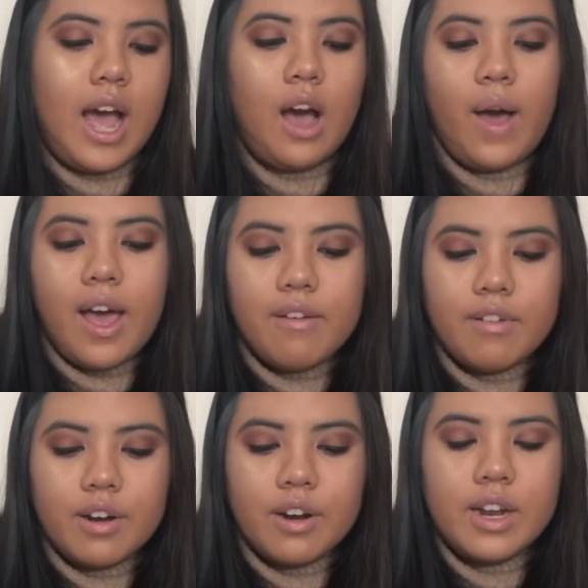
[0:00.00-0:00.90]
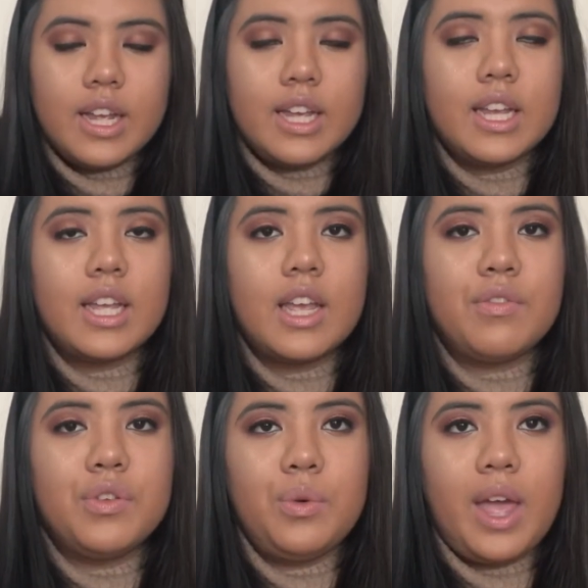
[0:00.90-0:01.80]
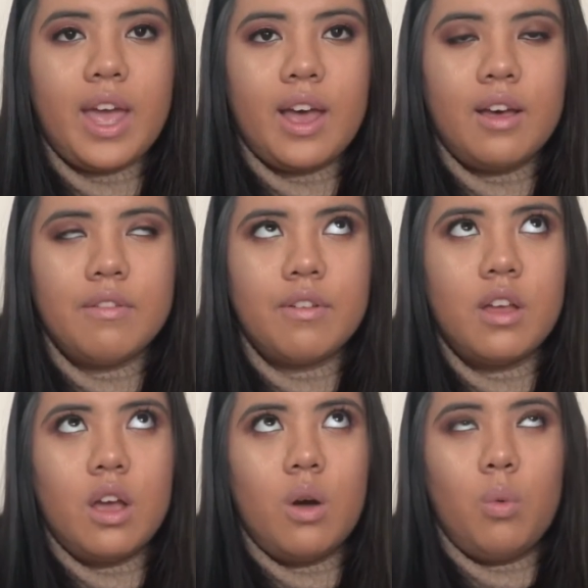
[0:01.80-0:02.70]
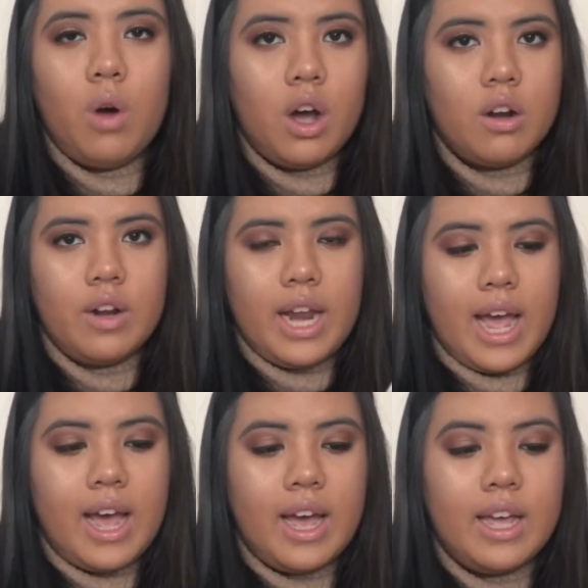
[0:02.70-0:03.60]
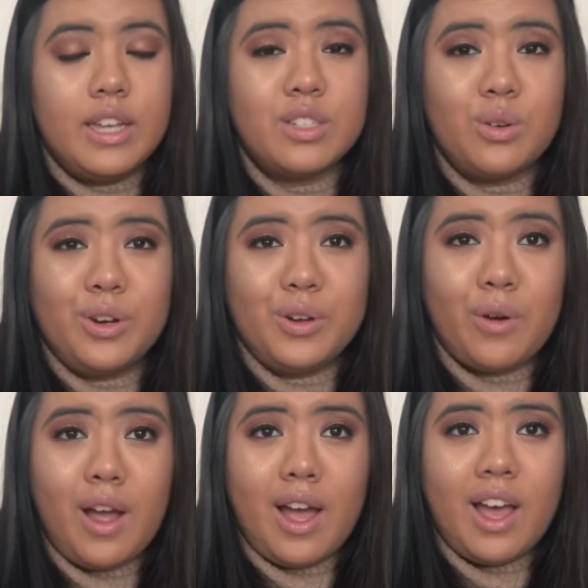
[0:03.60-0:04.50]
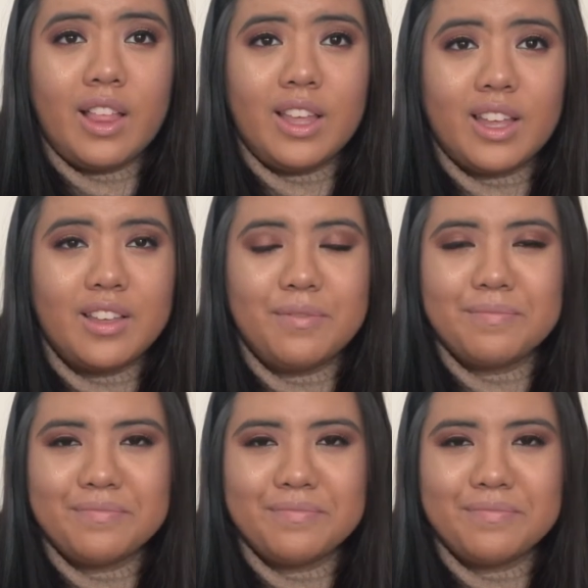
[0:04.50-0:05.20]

However, if you have watery eyes or you cry, like,